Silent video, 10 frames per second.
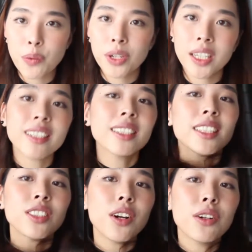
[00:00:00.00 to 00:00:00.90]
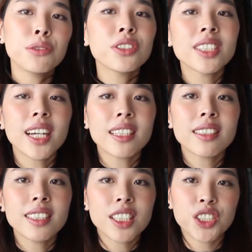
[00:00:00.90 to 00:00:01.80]
wearing these
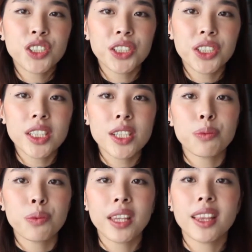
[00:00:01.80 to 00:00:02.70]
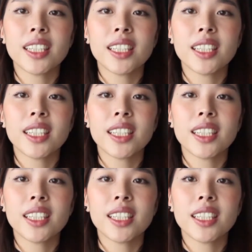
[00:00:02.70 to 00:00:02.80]
oversized t-shirts with